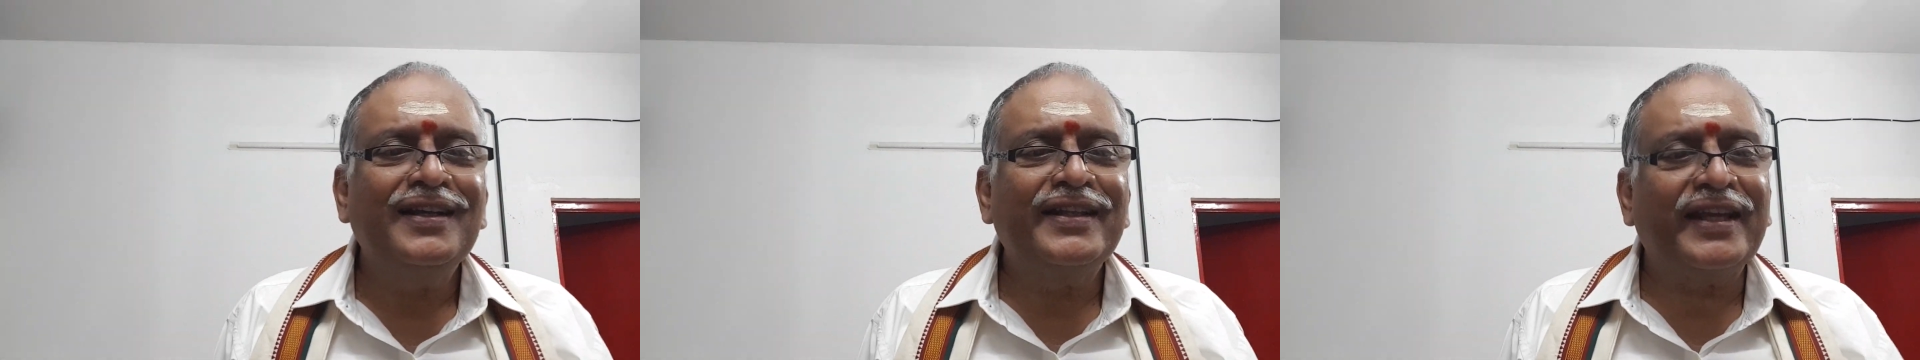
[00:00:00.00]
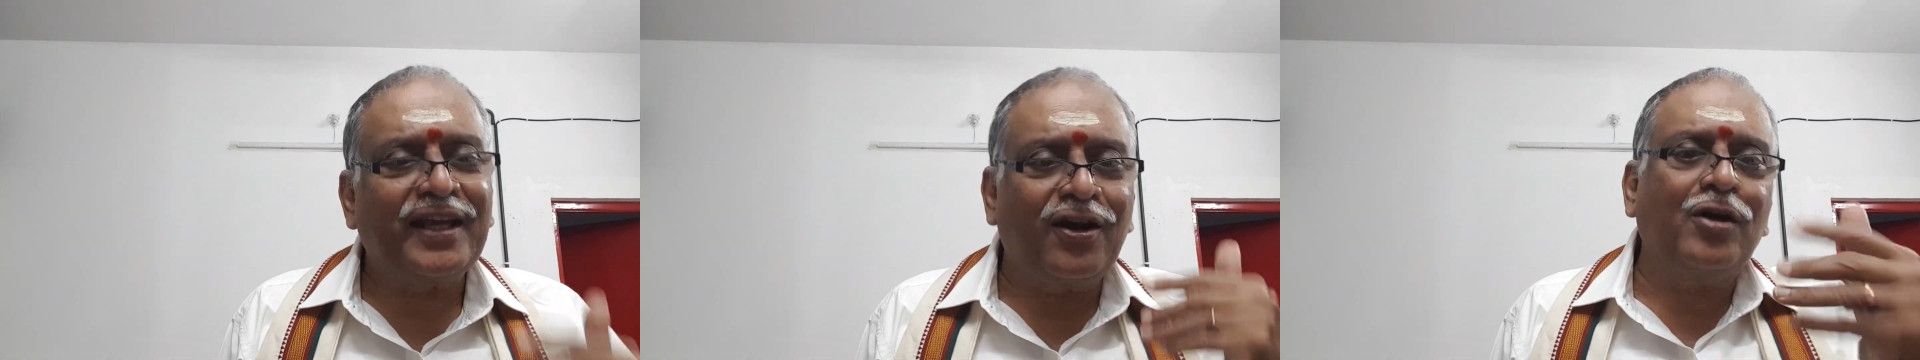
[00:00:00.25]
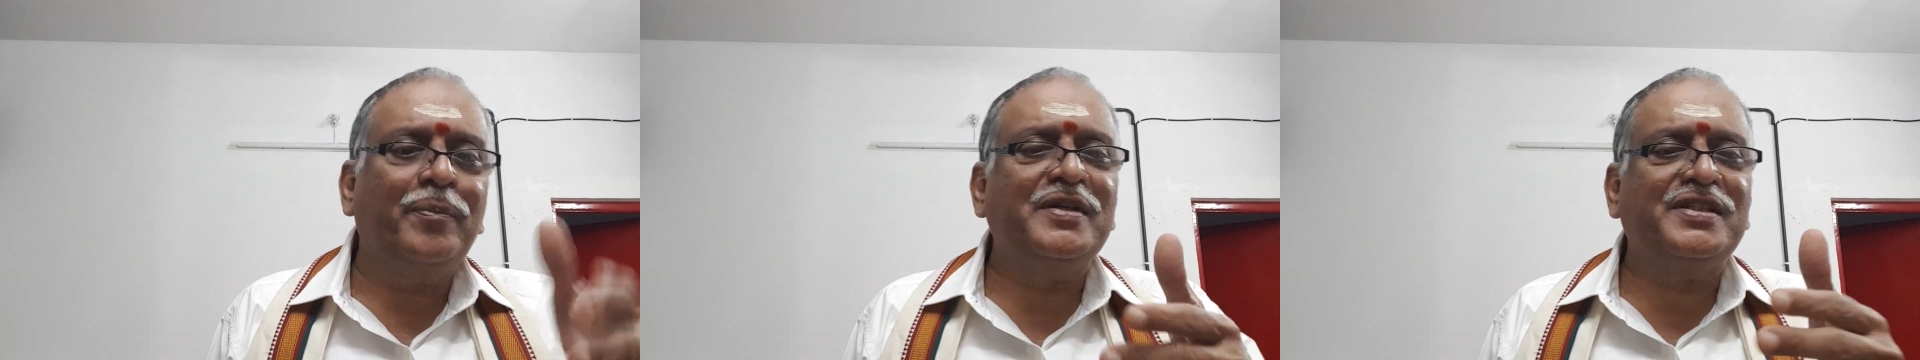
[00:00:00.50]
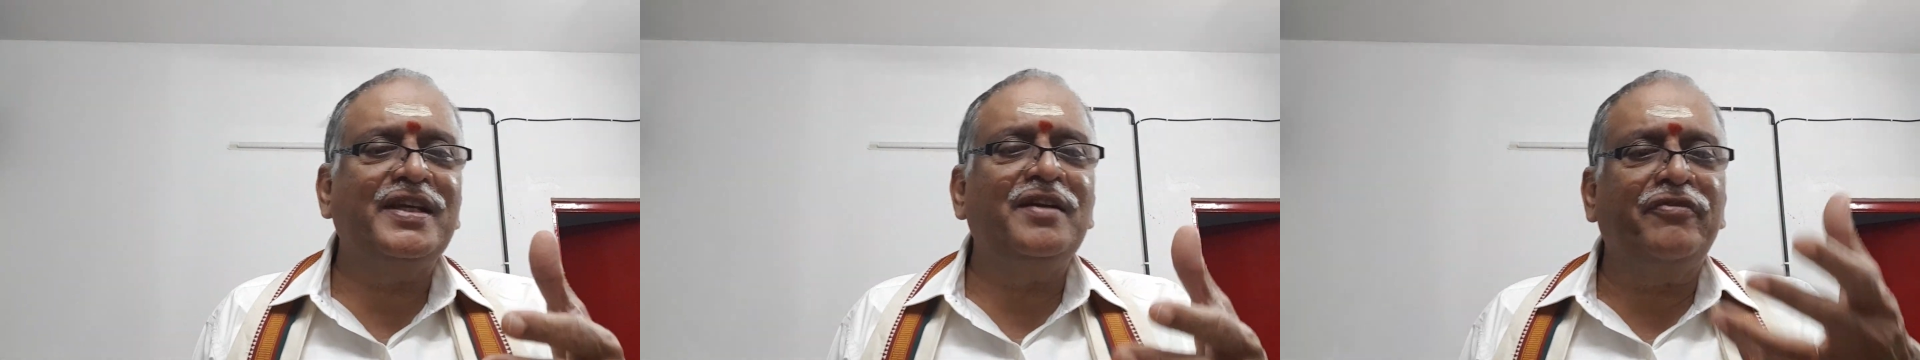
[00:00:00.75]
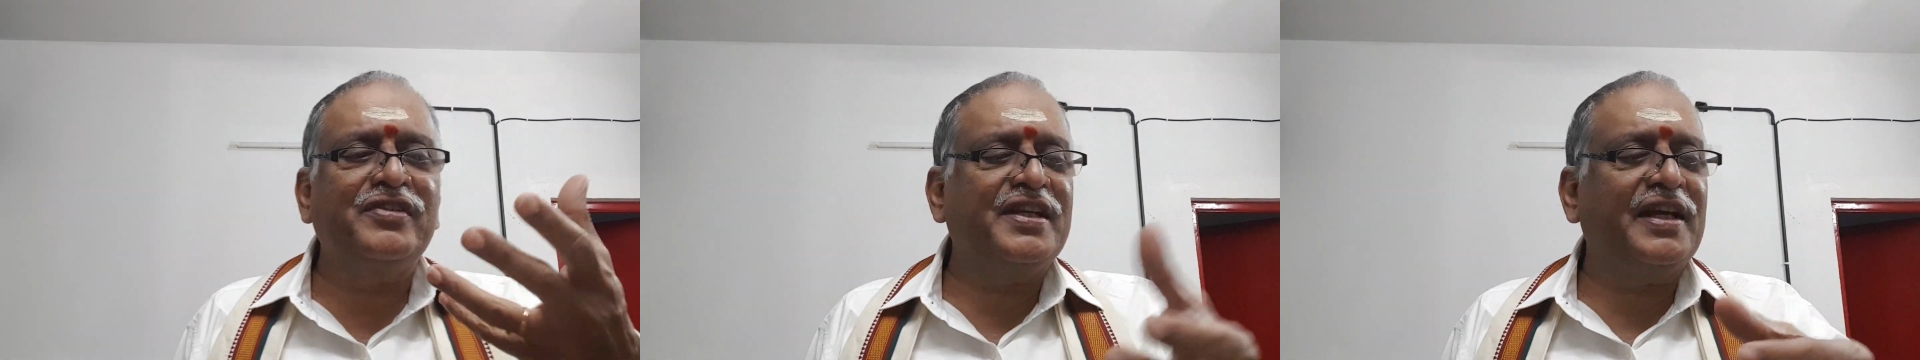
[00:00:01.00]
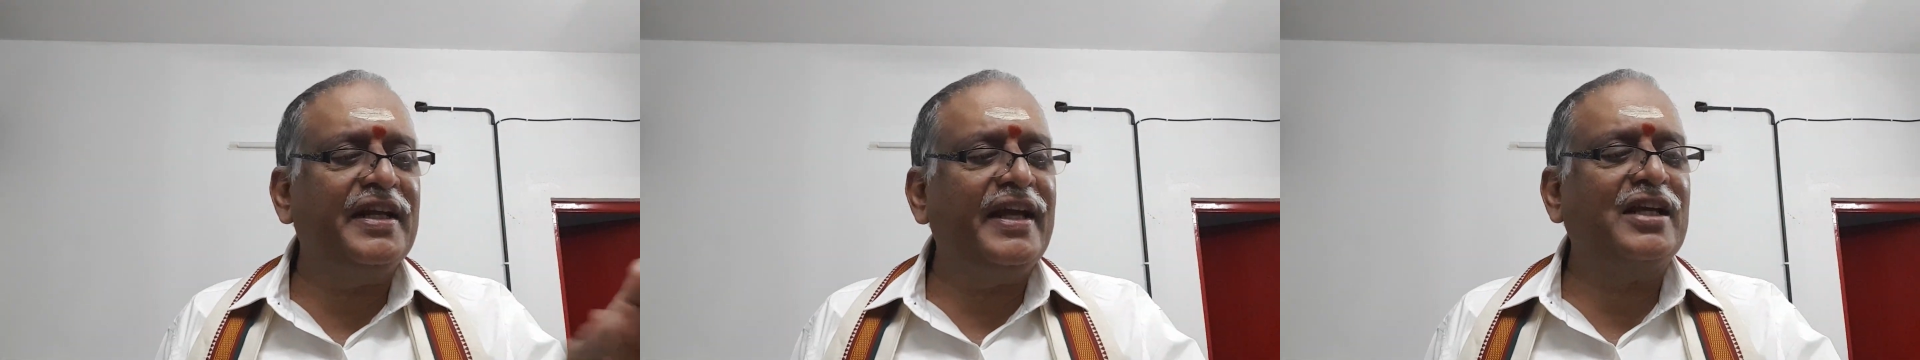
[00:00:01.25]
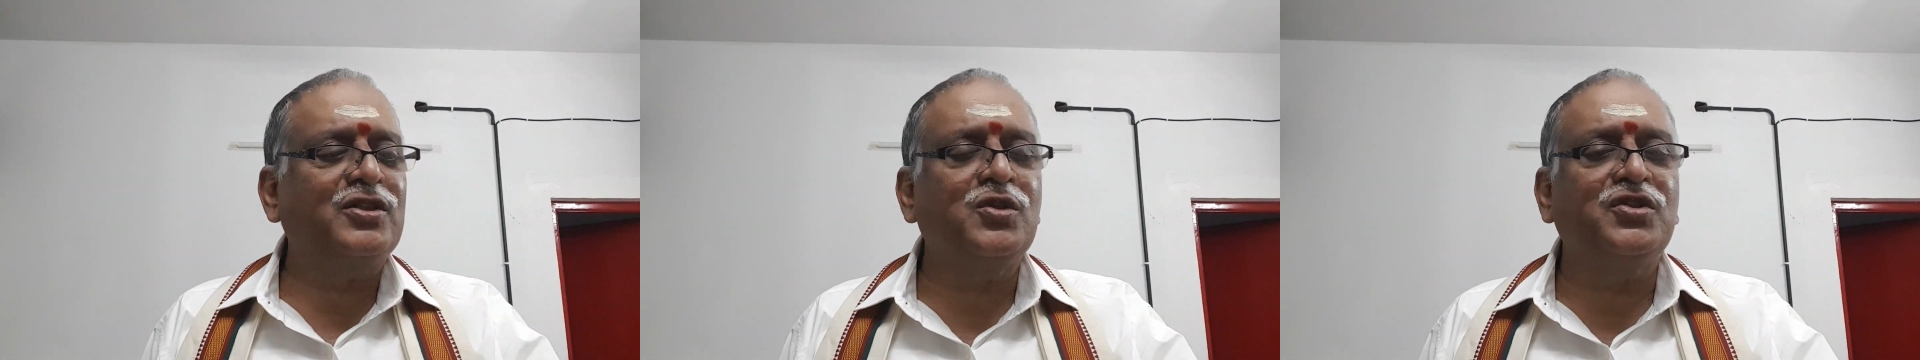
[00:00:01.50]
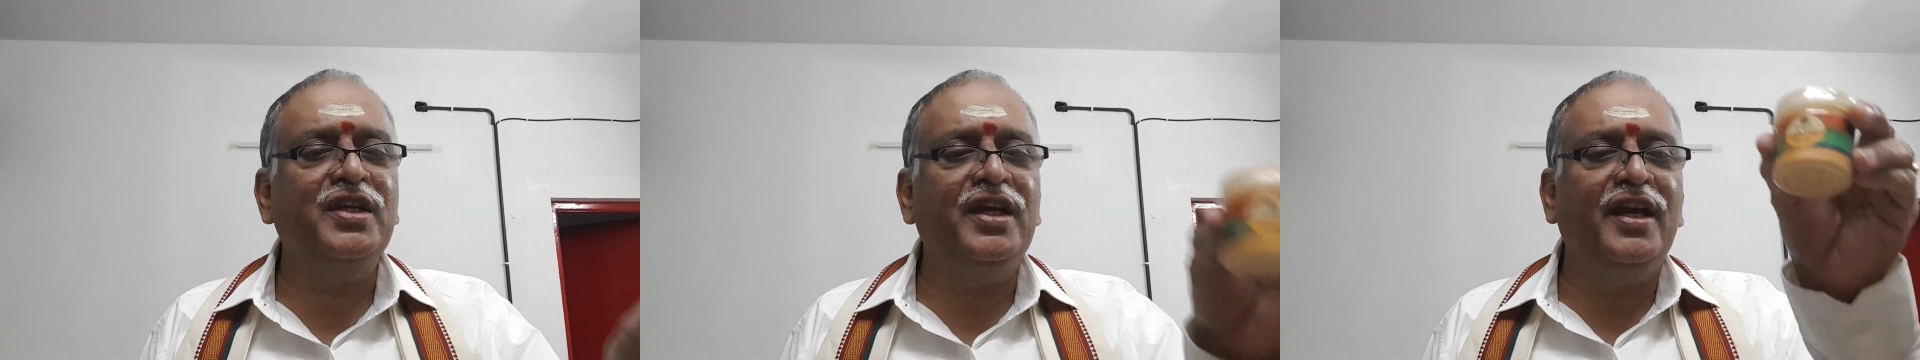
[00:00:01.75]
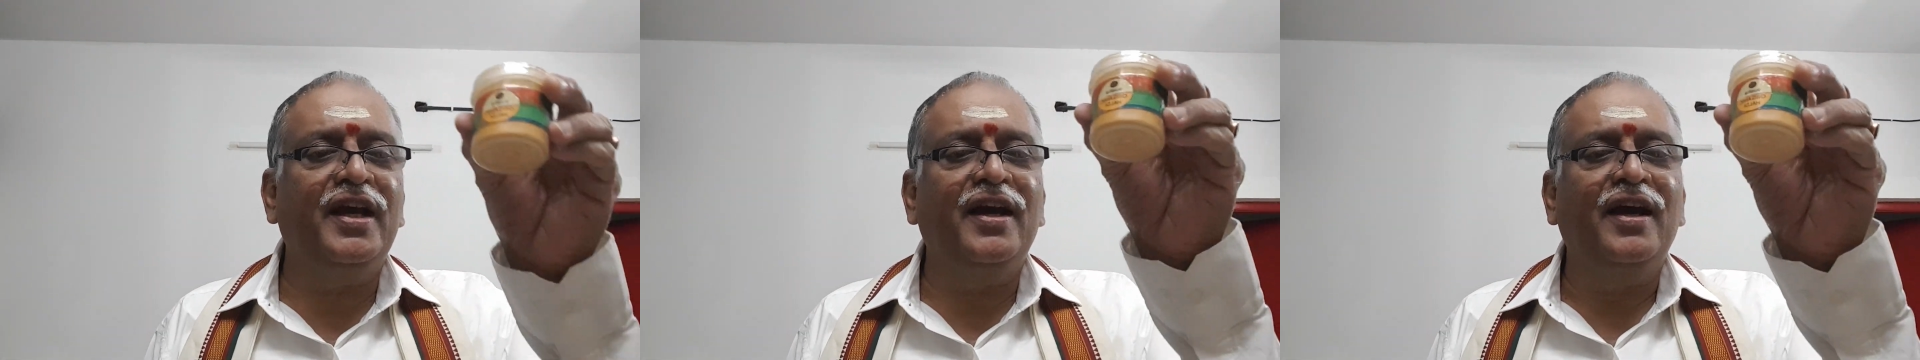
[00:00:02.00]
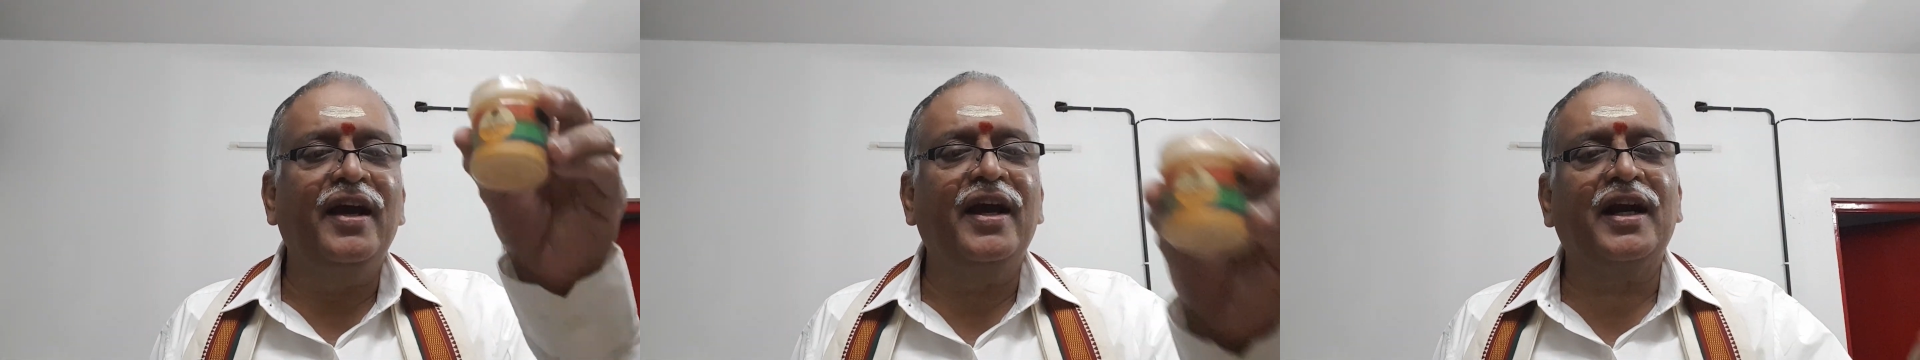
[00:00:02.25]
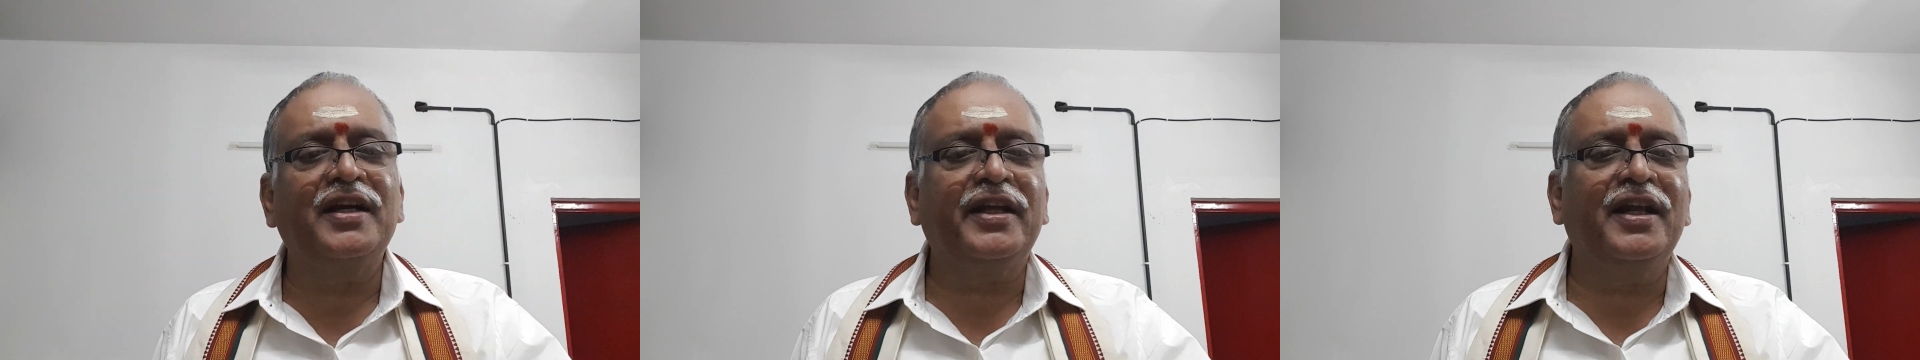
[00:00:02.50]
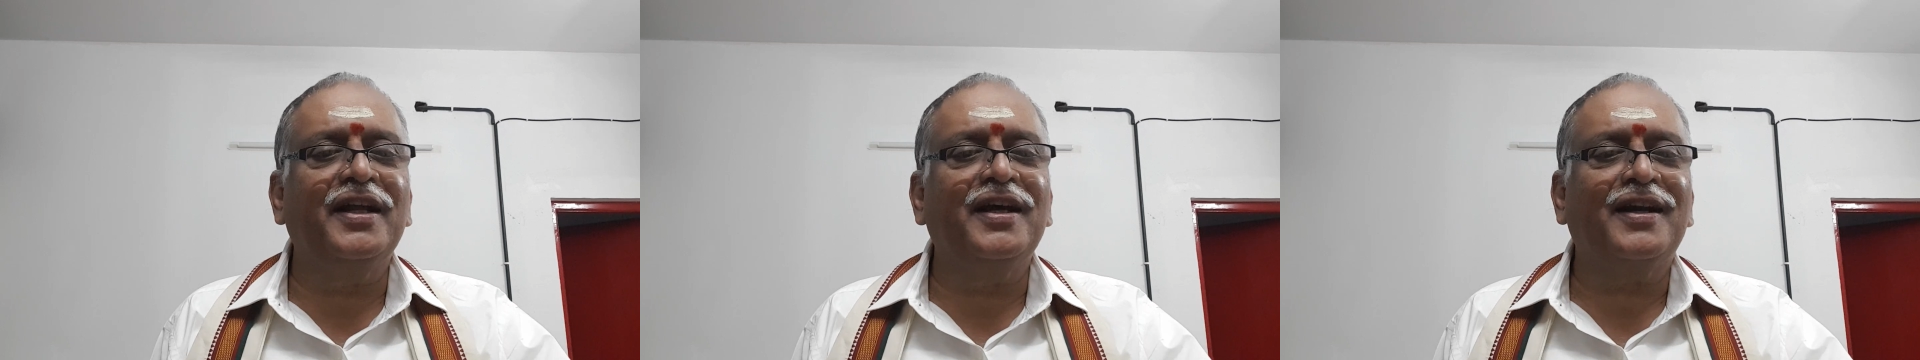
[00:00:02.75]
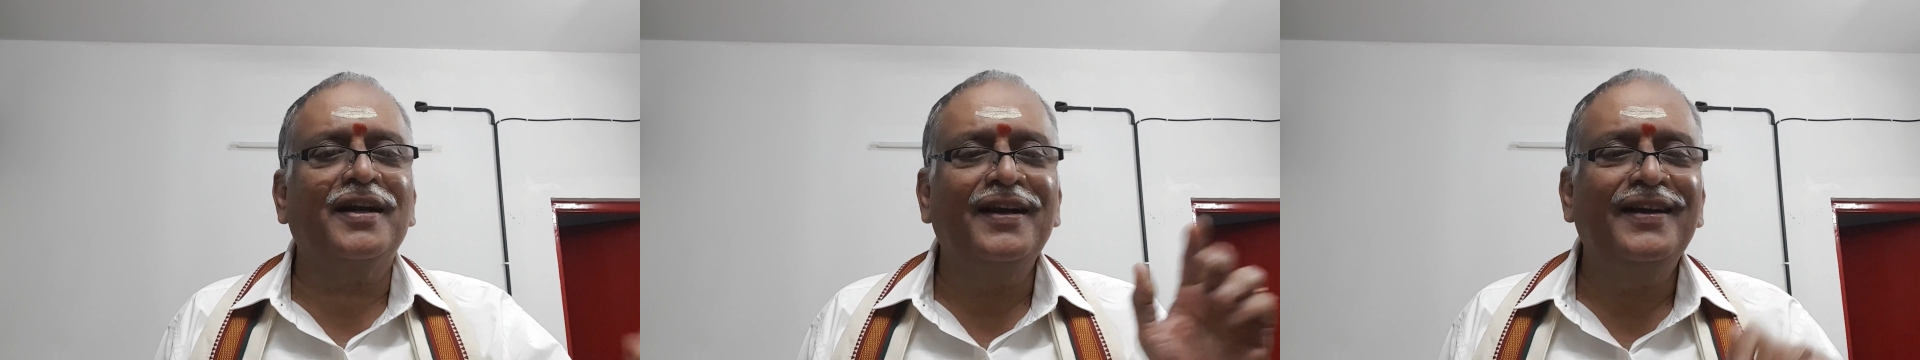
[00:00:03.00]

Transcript: They cannot be seen physically as you see a container.